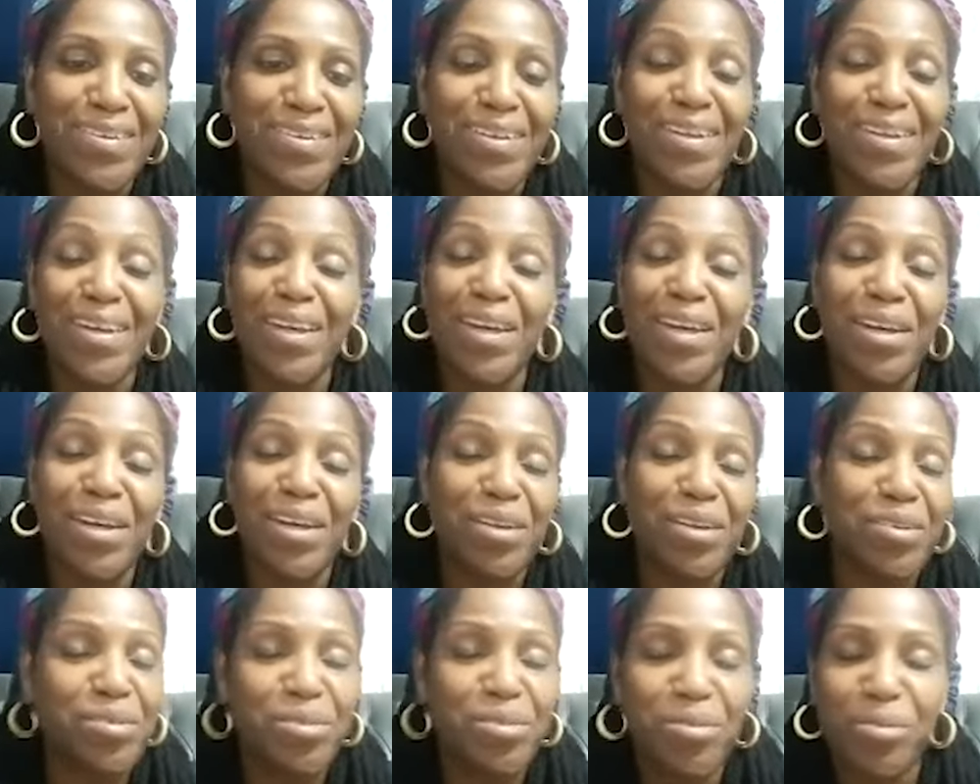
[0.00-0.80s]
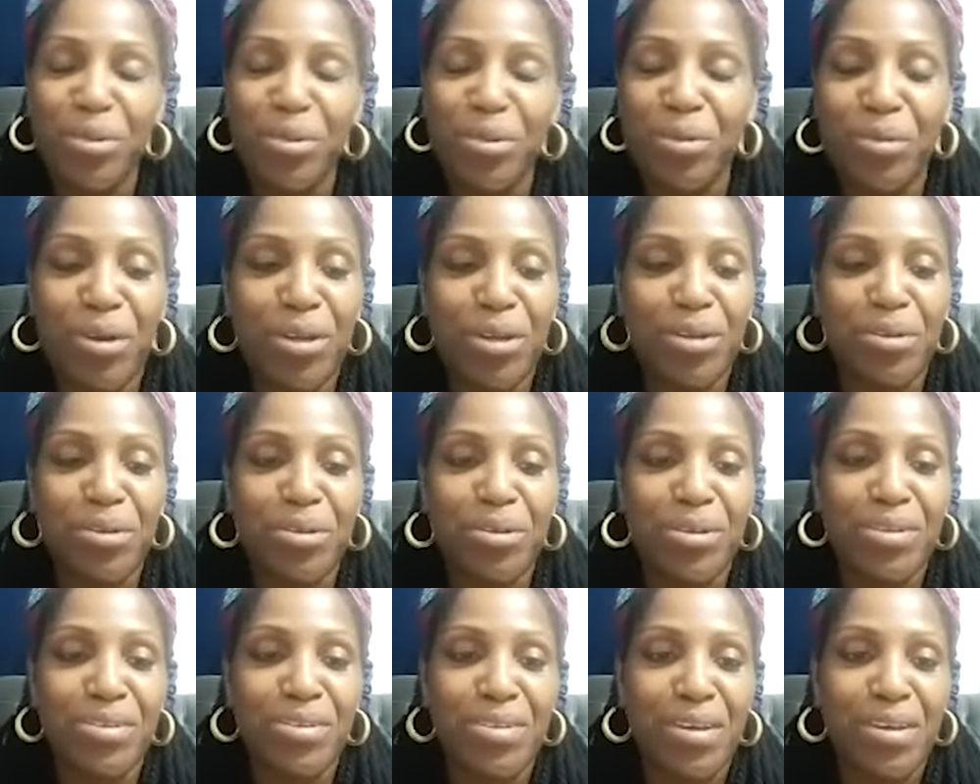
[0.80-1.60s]
And again, with credit
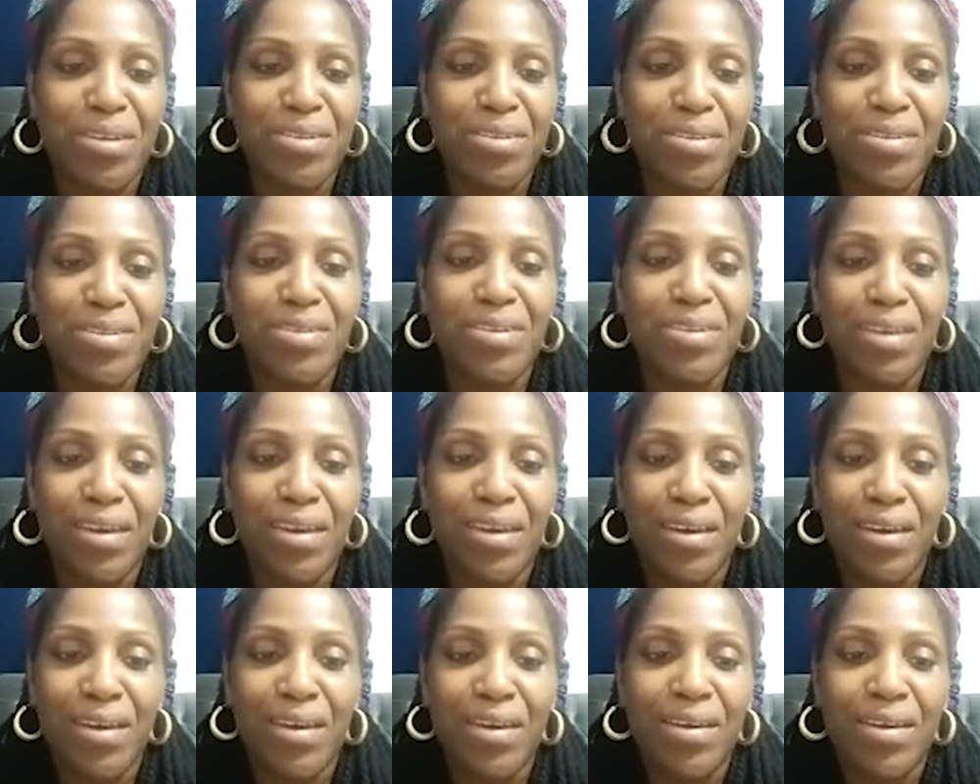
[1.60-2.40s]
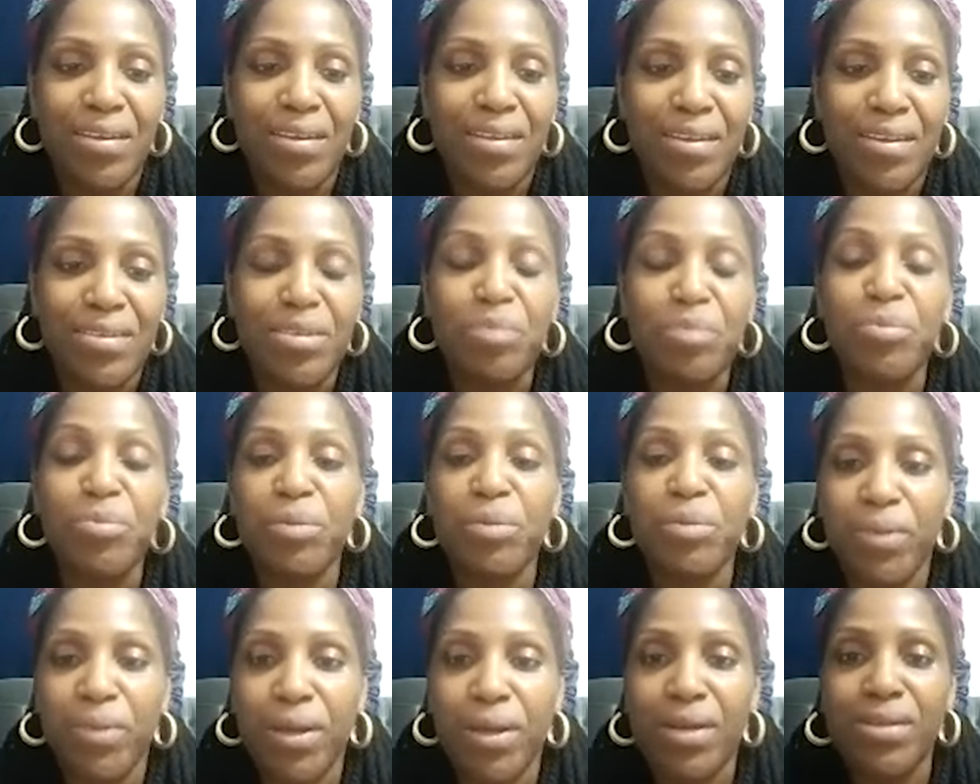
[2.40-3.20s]
unions, that's a big
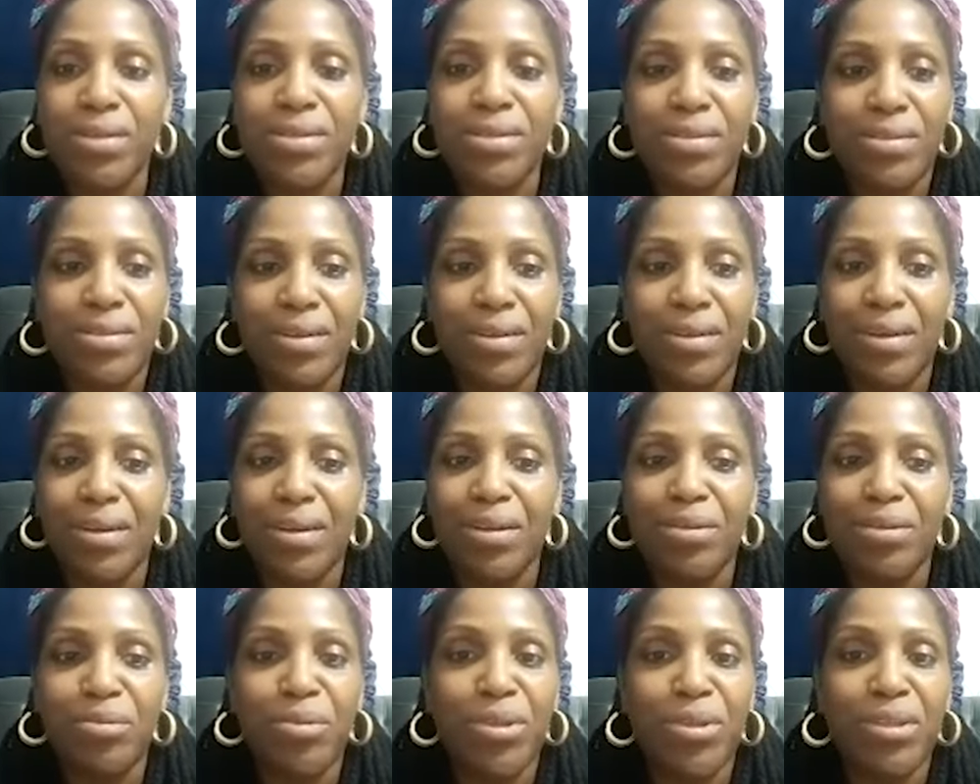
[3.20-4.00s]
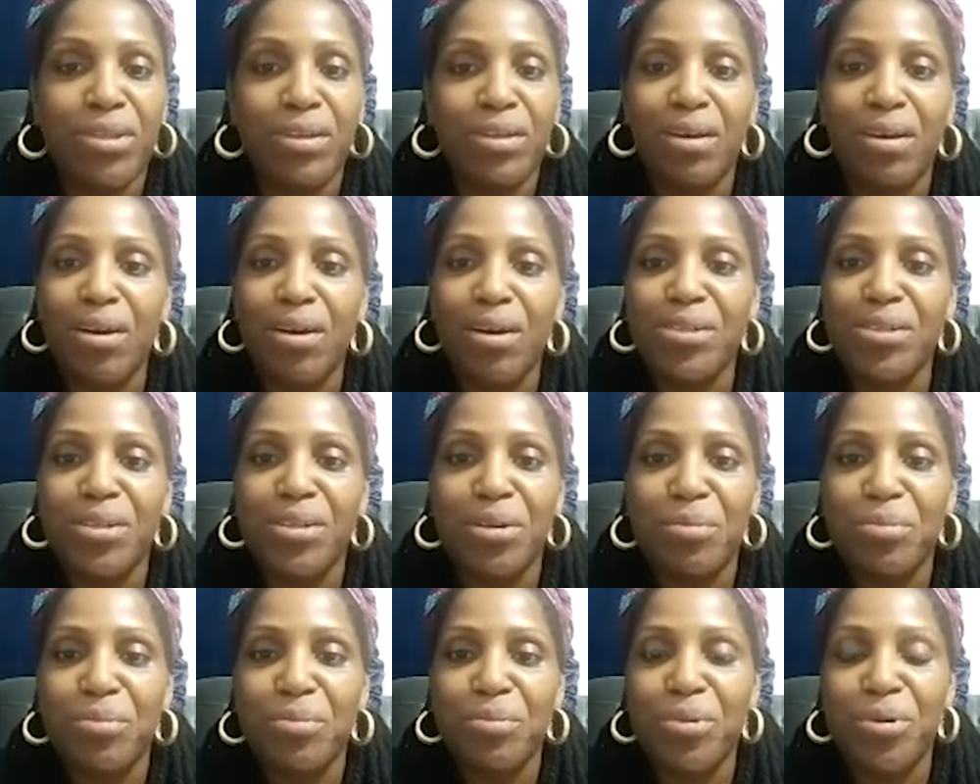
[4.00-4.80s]
plus. And with the large
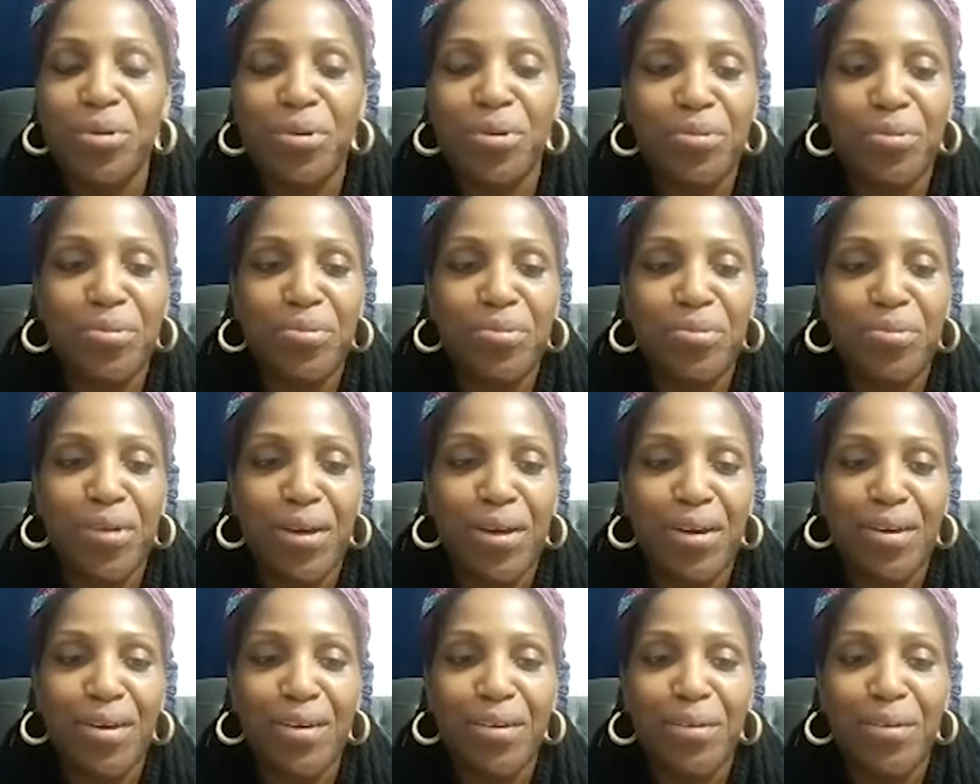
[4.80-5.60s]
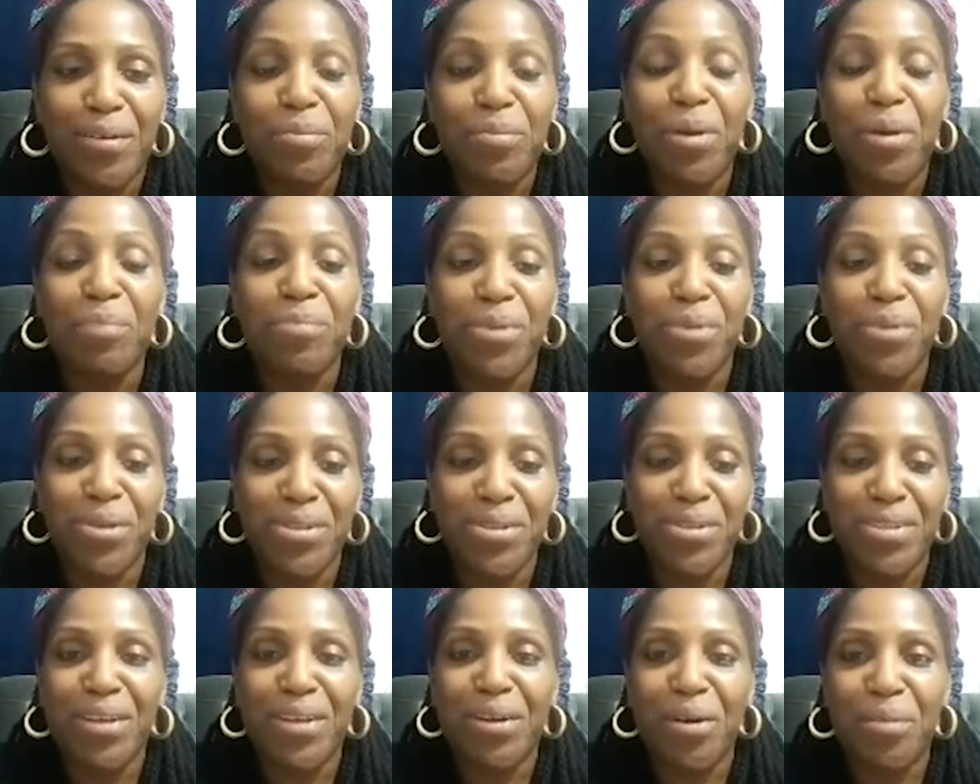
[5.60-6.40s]
number of members
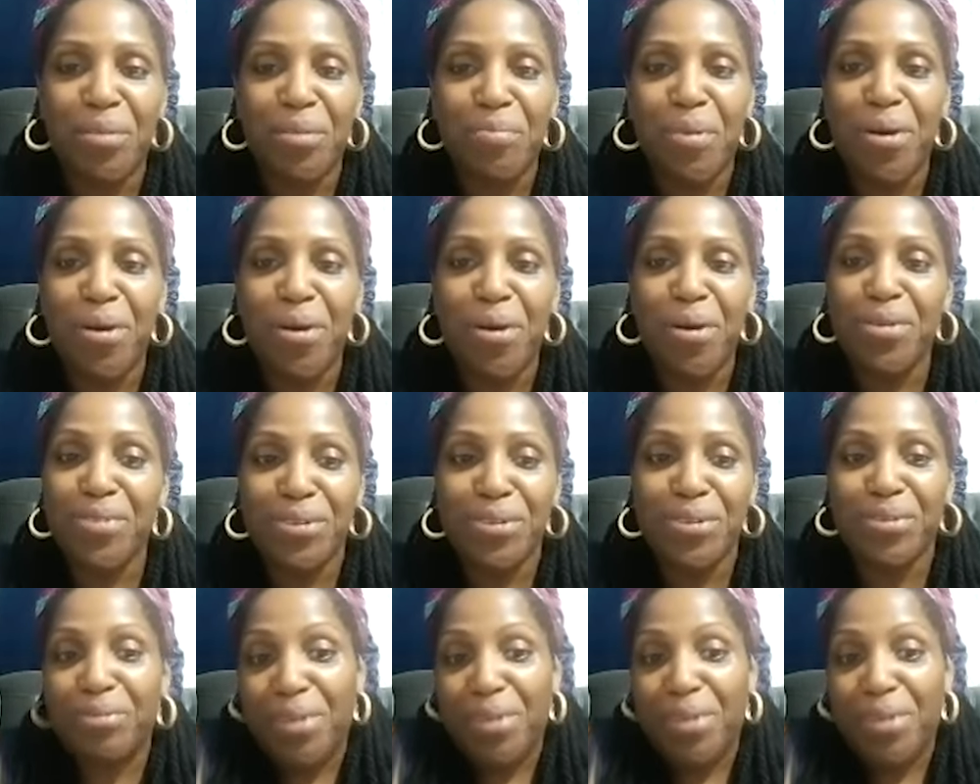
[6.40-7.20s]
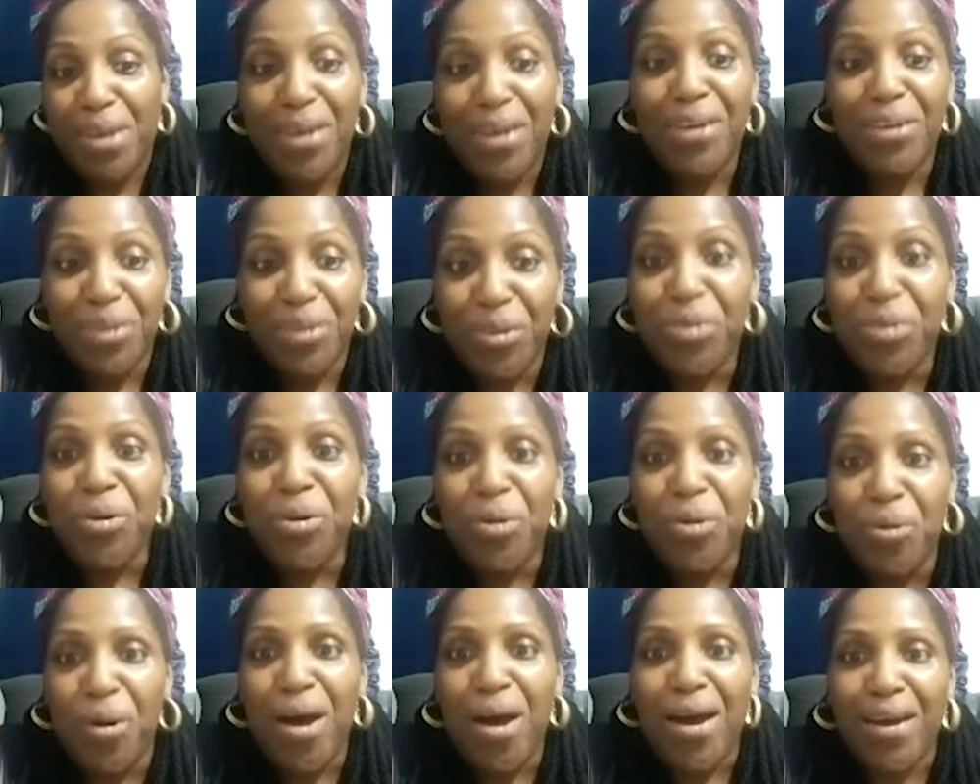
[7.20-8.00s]
that are part of it, you
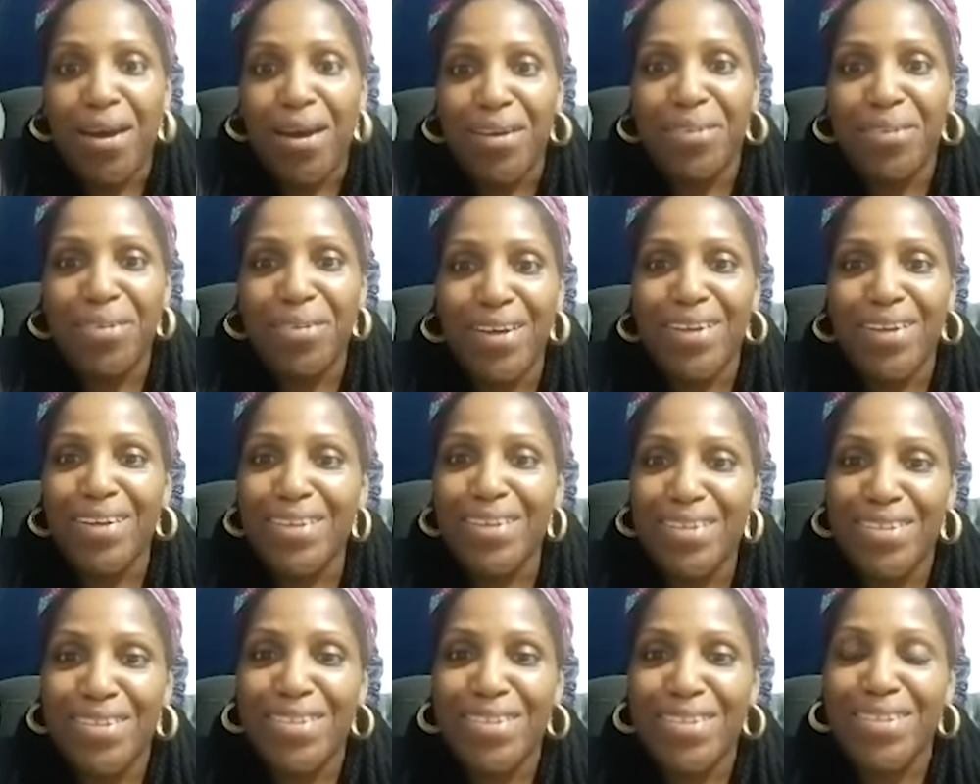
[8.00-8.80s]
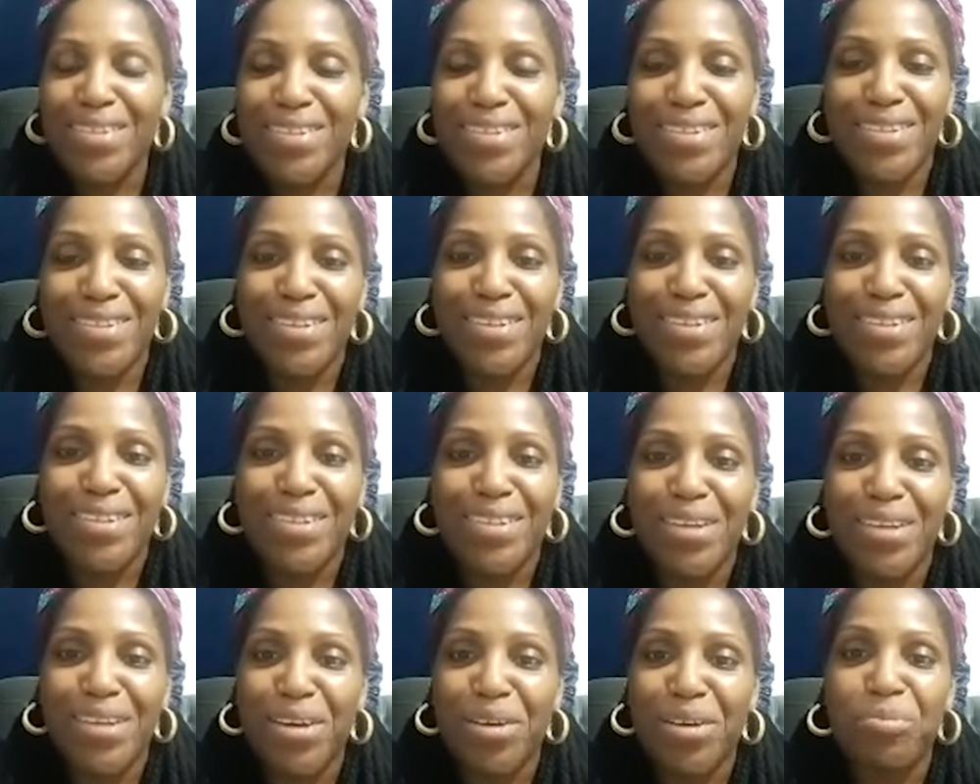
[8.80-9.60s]
know why, right? Because it's
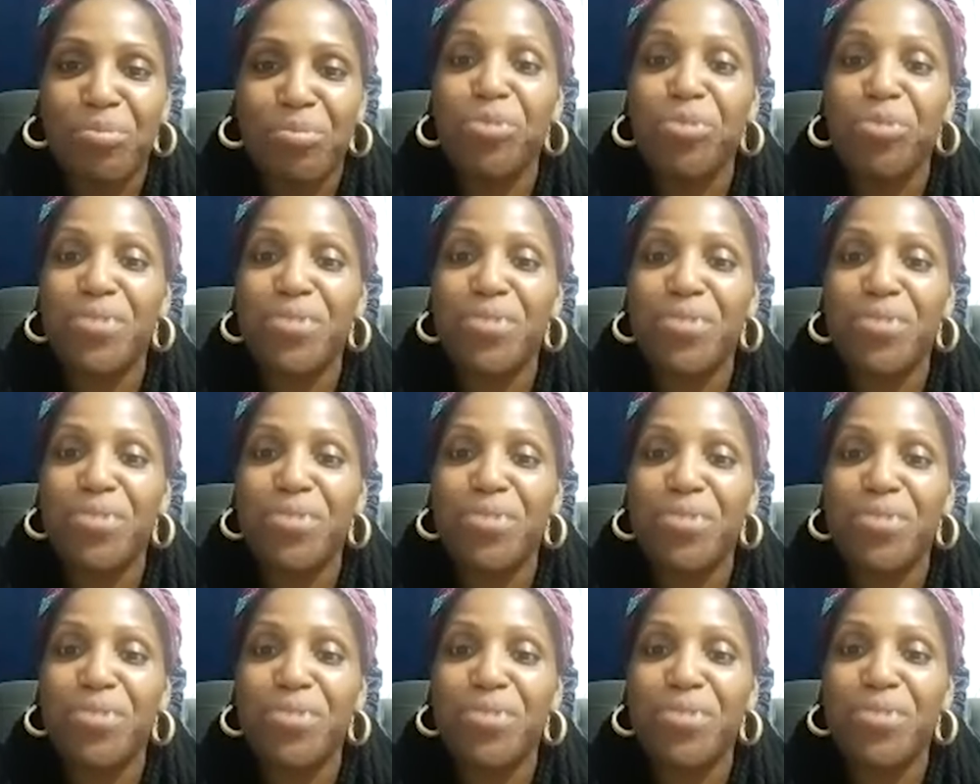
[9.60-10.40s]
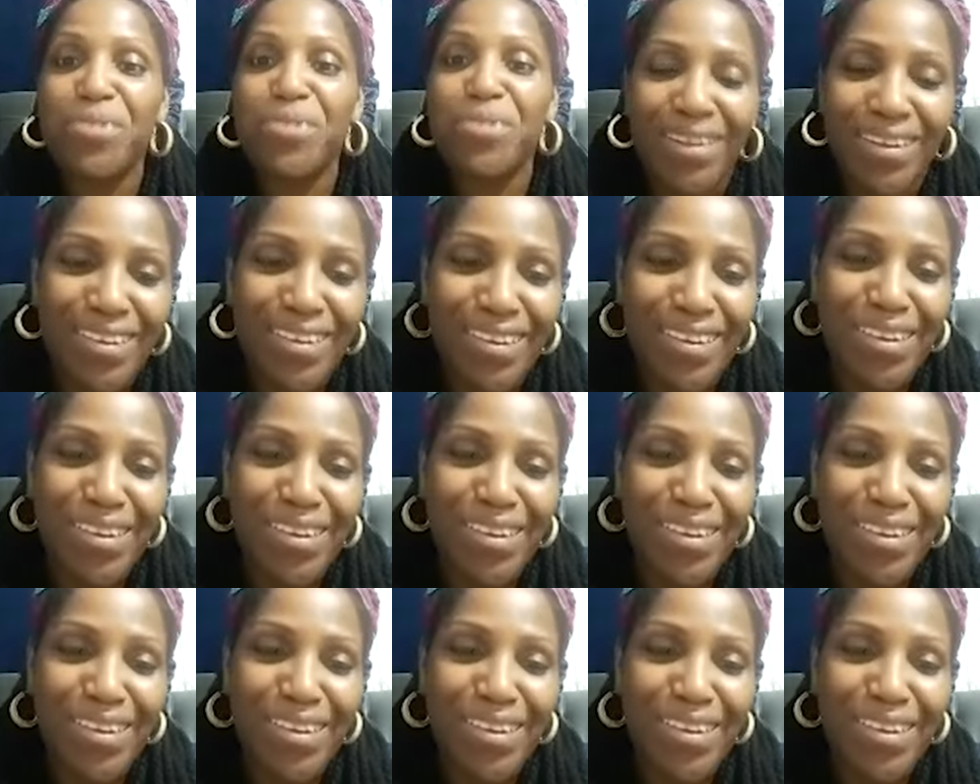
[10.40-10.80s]
proof is in the pudding.